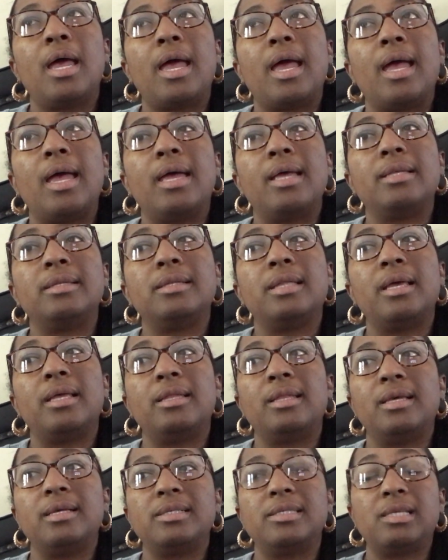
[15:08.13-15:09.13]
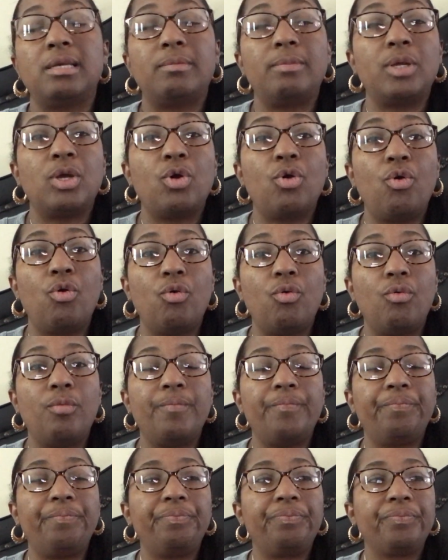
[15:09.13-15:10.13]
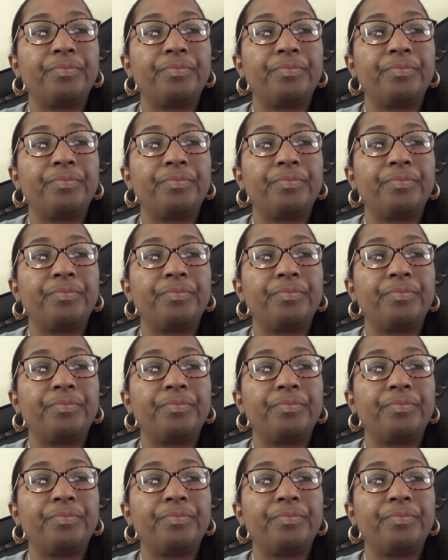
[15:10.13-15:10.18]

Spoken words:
And then they sent me home